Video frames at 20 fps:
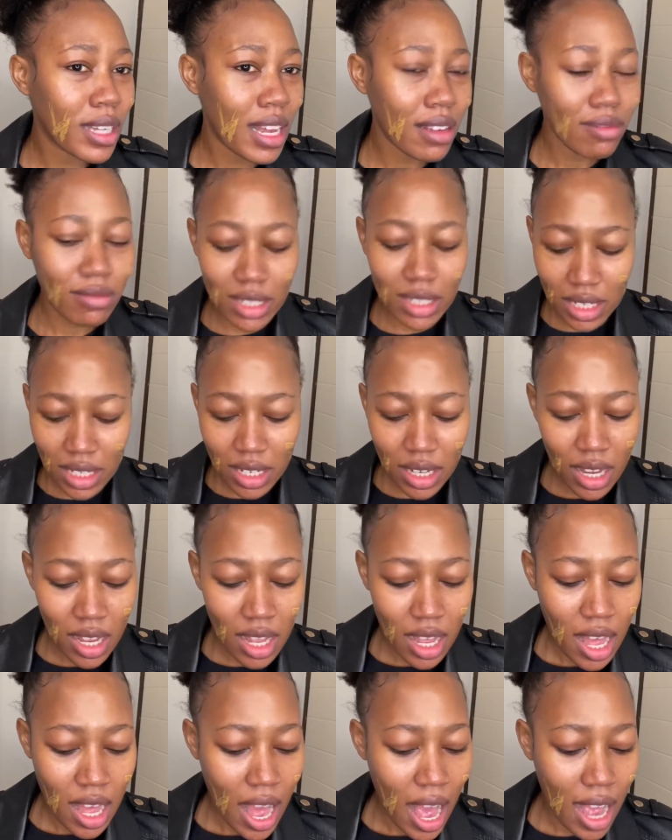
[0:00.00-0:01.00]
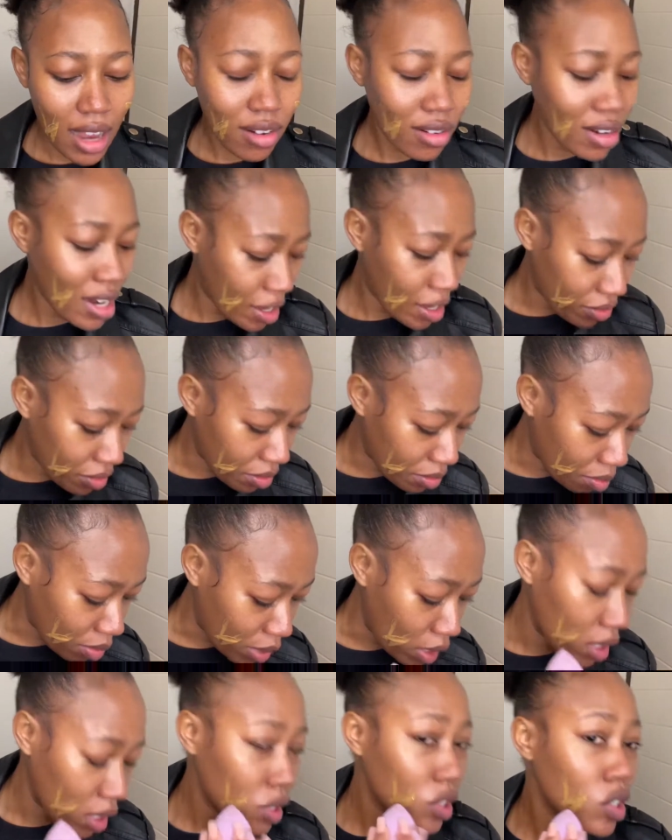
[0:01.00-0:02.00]
I mean, I don't have a
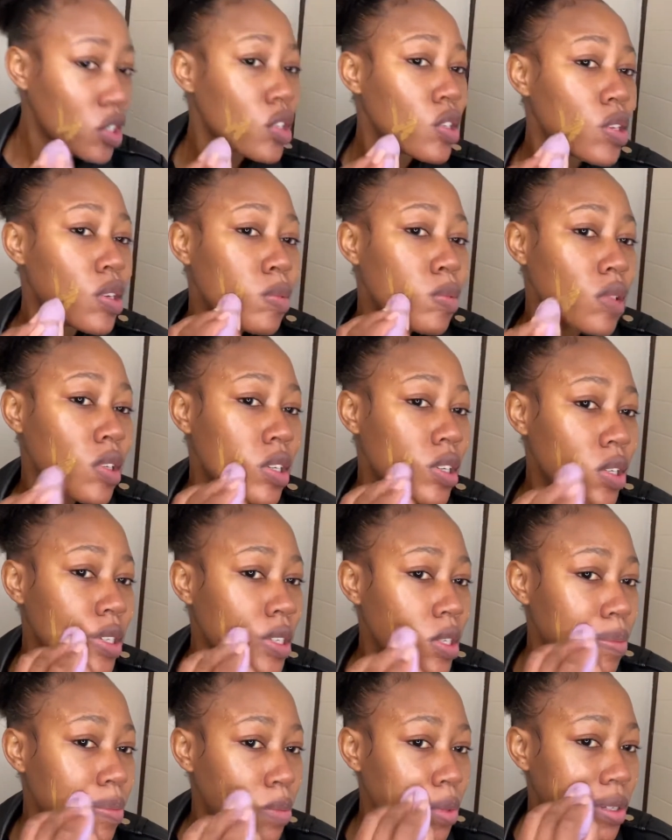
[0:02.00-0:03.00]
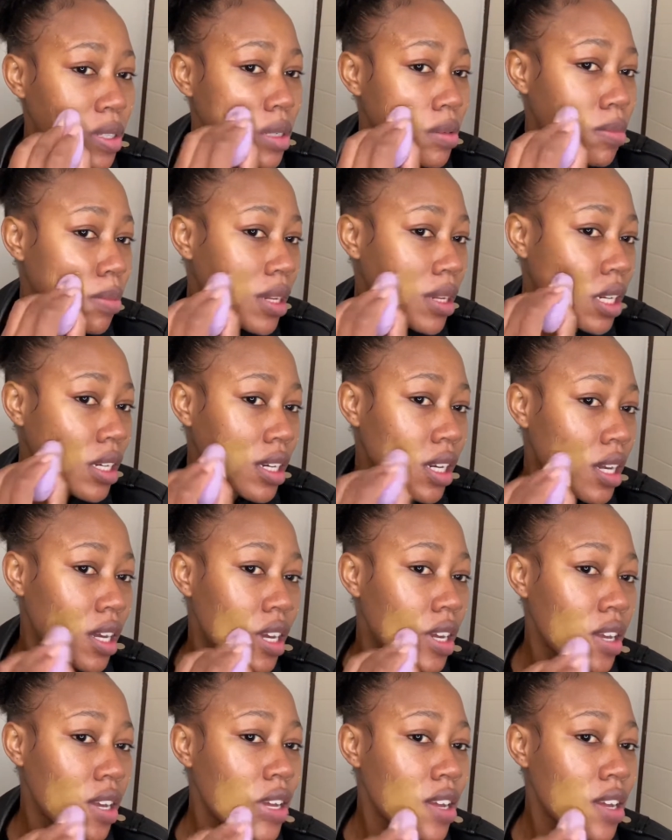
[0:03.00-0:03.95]
brush, so I'm going to use a beauty blender